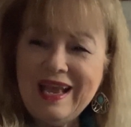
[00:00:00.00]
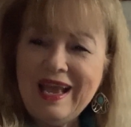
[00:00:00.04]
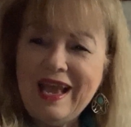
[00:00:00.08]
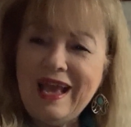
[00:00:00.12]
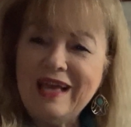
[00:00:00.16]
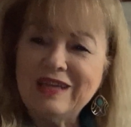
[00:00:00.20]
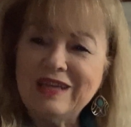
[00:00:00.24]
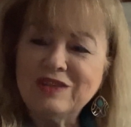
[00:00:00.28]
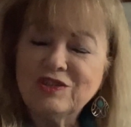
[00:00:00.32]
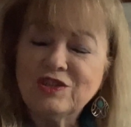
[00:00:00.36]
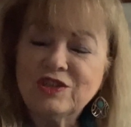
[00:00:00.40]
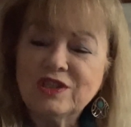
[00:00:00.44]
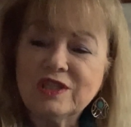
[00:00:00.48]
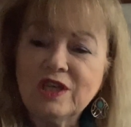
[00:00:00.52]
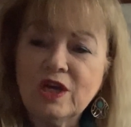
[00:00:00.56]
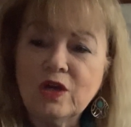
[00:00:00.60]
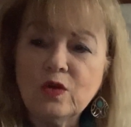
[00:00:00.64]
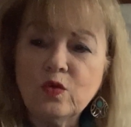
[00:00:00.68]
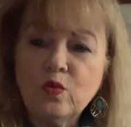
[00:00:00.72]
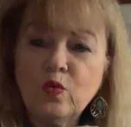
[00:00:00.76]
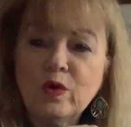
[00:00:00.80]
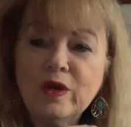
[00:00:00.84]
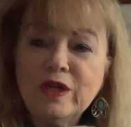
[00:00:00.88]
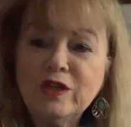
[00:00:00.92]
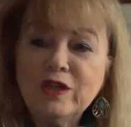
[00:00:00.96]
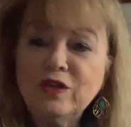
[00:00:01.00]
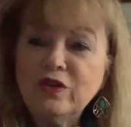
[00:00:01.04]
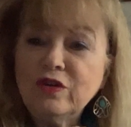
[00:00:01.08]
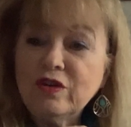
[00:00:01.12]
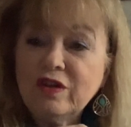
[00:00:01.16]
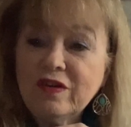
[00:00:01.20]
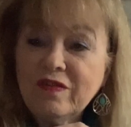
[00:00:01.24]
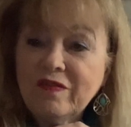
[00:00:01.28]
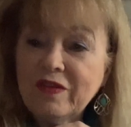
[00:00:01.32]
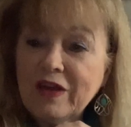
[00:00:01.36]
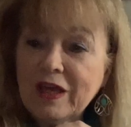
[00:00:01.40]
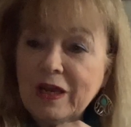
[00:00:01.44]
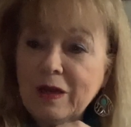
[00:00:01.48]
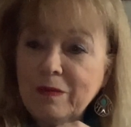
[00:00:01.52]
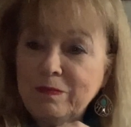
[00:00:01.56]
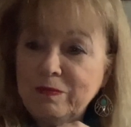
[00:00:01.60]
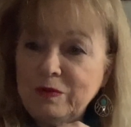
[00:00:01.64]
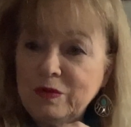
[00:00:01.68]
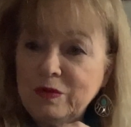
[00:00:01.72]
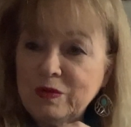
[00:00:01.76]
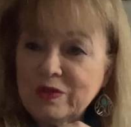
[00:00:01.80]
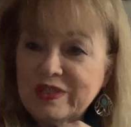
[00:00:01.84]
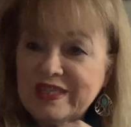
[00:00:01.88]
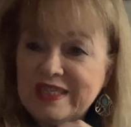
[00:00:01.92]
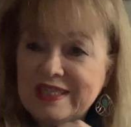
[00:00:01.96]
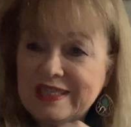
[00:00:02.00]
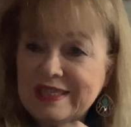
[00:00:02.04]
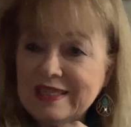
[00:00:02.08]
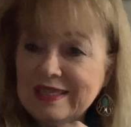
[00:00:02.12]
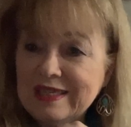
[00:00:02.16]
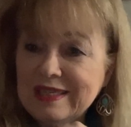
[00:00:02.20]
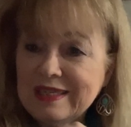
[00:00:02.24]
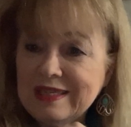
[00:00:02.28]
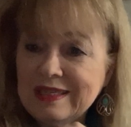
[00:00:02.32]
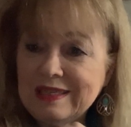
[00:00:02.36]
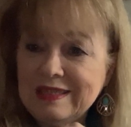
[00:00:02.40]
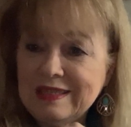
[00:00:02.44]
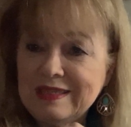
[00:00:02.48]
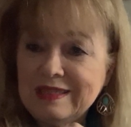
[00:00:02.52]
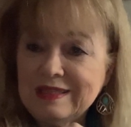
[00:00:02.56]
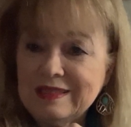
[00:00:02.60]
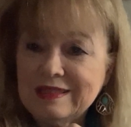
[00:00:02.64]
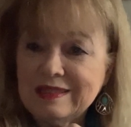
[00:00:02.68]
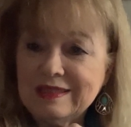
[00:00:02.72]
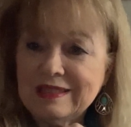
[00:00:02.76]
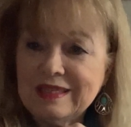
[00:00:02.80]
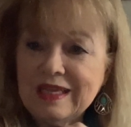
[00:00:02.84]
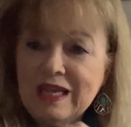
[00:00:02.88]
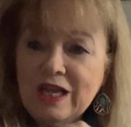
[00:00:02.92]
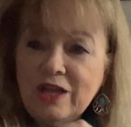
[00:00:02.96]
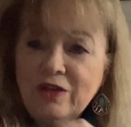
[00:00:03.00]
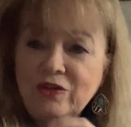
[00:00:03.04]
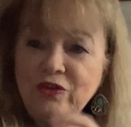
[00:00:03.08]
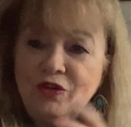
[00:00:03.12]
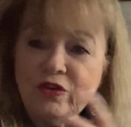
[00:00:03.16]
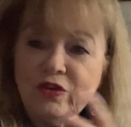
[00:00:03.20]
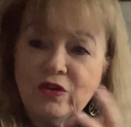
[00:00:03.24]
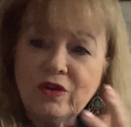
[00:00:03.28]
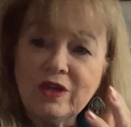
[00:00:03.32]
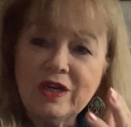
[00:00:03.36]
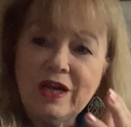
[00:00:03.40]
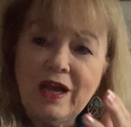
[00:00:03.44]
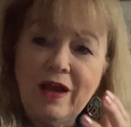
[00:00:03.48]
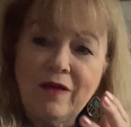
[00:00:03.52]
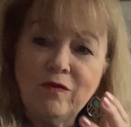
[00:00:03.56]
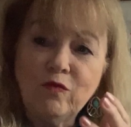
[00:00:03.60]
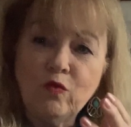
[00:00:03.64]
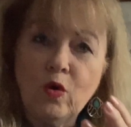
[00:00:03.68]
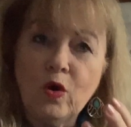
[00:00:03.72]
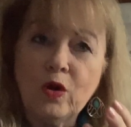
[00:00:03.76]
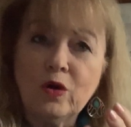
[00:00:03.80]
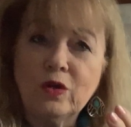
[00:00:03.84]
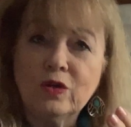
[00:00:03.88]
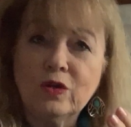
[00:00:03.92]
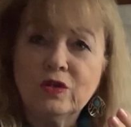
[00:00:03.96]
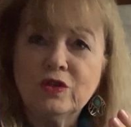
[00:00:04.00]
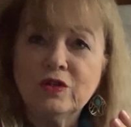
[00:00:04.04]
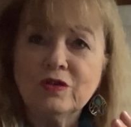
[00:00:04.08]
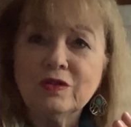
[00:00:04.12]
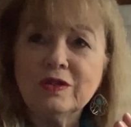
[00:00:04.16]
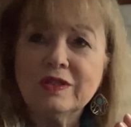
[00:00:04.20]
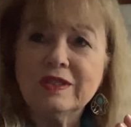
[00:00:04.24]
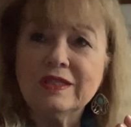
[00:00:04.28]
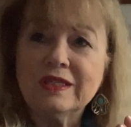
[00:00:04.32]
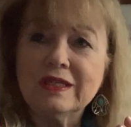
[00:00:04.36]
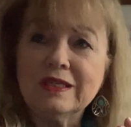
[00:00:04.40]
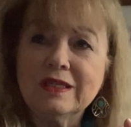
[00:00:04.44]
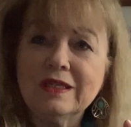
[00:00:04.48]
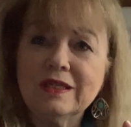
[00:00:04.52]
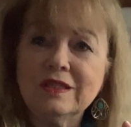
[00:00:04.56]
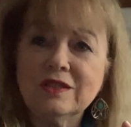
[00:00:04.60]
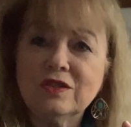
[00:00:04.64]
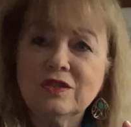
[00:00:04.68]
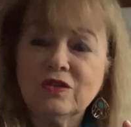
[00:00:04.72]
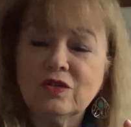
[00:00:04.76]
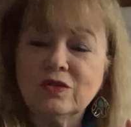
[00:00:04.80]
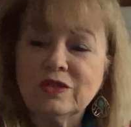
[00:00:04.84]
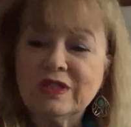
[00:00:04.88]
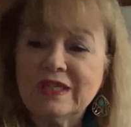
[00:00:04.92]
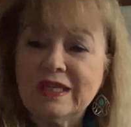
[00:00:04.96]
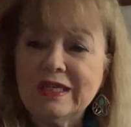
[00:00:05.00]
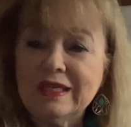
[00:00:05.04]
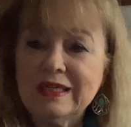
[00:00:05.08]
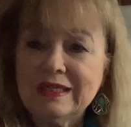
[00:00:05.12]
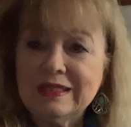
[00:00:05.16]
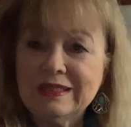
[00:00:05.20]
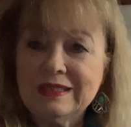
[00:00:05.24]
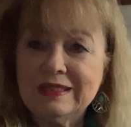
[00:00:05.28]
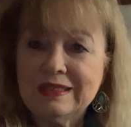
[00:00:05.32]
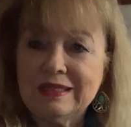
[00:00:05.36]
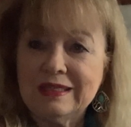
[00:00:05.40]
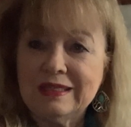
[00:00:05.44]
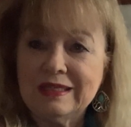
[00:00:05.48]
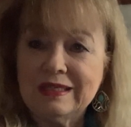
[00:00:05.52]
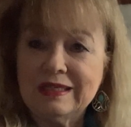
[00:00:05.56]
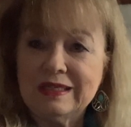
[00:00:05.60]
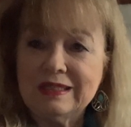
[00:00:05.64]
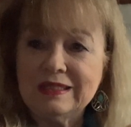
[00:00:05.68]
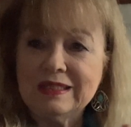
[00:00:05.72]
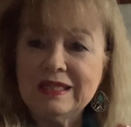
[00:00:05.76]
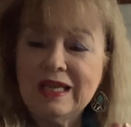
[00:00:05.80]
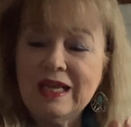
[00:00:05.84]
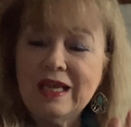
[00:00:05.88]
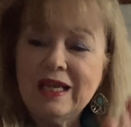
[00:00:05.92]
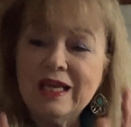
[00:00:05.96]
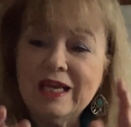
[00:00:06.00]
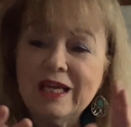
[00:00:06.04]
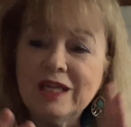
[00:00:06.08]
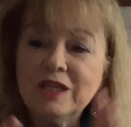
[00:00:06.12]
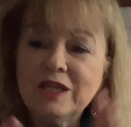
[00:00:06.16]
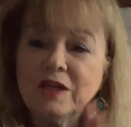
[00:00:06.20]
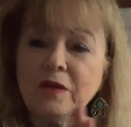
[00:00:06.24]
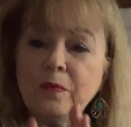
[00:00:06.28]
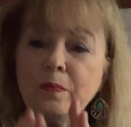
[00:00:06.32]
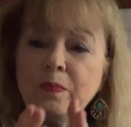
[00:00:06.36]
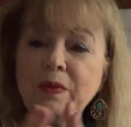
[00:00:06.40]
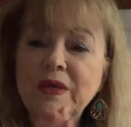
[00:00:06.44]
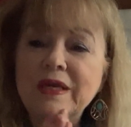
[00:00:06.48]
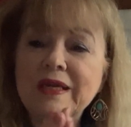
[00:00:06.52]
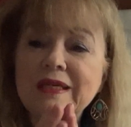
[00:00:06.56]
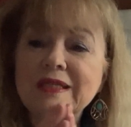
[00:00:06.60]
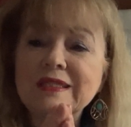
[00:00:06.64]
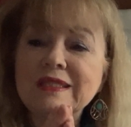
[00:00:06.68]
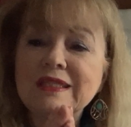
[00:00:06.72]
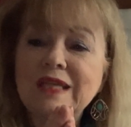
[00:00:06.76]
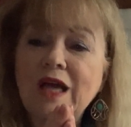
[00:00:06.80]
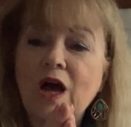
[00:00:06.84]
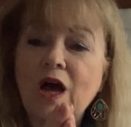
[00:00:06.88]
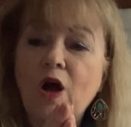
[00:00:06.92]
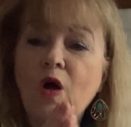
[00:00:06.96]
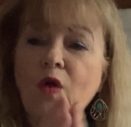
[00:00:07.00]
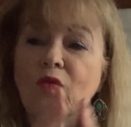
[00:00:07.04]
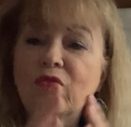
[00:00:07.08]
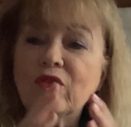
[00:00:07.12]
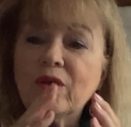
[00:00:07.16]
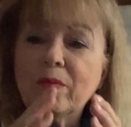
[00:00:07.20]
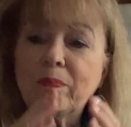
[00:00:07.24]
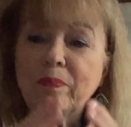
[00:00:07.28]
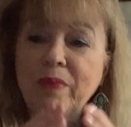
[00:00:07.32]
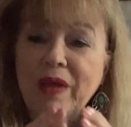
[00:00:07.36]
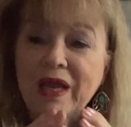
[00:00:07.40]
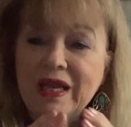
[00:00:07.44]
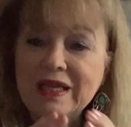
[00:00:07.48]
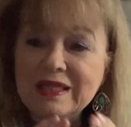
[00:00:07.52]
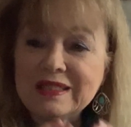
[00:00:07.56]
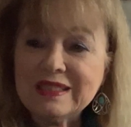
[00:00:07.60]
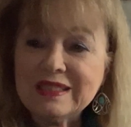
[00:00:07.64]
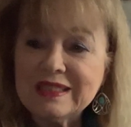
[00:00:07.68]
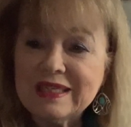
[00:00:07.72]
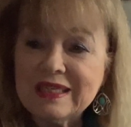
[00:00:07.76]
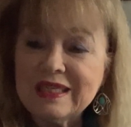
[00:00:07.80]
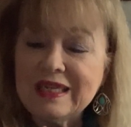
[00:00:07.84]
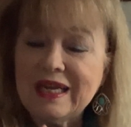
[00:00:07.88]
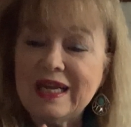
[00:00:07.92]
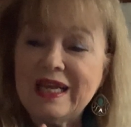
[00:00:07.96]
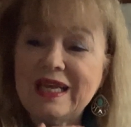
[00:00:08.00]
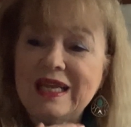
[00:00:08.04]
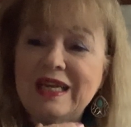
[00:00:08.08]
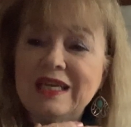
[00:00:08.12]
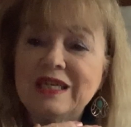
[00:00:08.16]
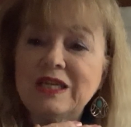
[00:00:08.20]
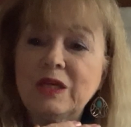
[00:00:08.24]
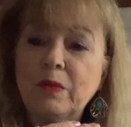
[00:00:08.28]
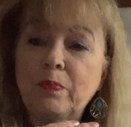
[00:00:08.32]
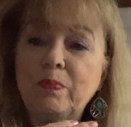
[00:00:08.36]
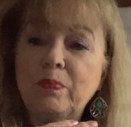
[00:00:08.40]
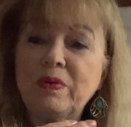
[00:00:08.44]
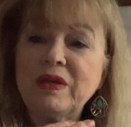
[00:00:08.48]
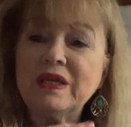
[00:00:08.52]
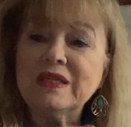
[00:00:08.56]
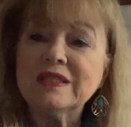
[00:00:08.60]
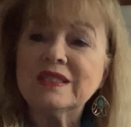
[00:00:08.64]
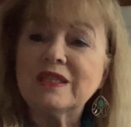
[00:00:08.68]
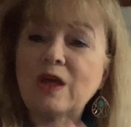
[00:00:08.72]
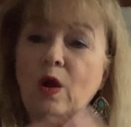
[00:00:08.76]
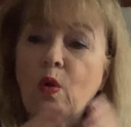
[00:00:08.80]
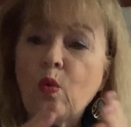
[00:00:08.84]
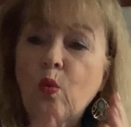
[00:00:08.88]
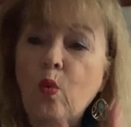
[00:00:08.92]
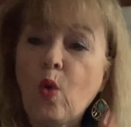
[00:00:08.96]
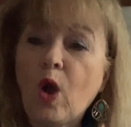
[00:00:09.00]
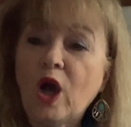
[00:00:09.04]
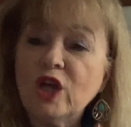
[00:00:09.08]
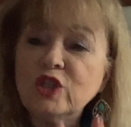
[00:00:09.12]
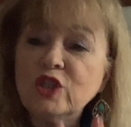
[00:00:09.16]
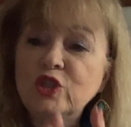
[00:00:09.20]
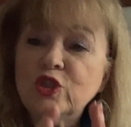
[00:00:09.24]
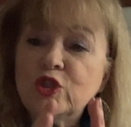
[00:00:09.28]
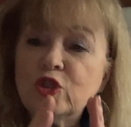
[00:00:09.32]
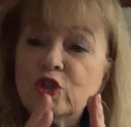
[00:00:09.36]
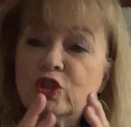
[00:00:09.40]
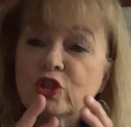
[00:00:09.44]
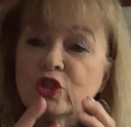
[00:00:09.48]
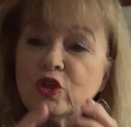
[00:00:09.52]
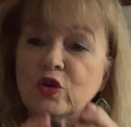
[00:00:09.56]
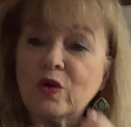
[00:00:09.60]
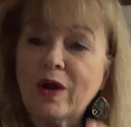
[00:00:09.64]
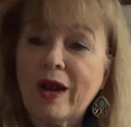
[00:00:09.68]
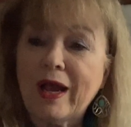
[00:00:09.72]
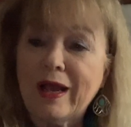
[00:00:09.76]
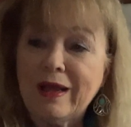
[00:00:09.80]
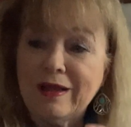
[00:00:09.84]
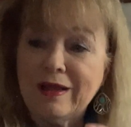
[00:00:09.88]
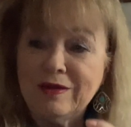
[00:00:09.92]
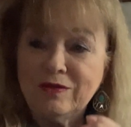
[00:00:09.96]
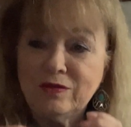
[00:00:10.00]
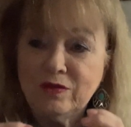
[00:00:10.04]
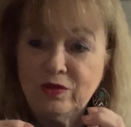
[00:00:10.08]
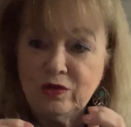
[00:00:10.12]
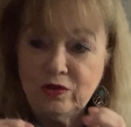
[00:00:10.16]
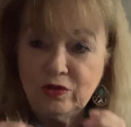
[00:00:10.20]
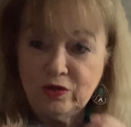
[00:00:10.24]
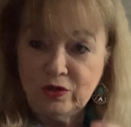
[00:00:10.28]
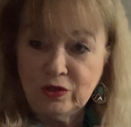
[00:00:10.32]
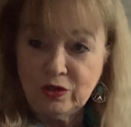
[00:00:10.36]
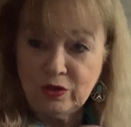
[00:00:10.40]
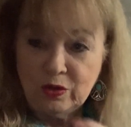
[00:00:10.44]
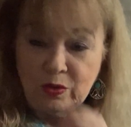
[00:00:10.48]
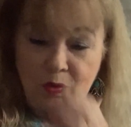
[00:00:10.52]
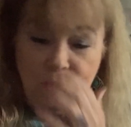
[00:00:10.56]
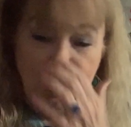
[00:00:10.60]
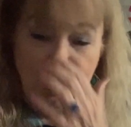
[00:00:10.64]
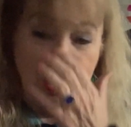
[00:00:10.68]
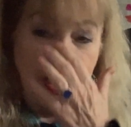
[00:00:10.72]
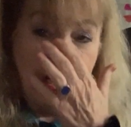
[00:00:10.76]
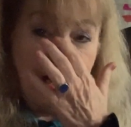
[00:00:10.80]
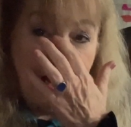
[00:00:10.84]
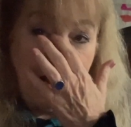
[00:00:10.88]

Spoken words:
And so when you develop your scenes, you could have one or two scenes or 10 scenes. It depends on the pacing and it depends on what you're trying to do.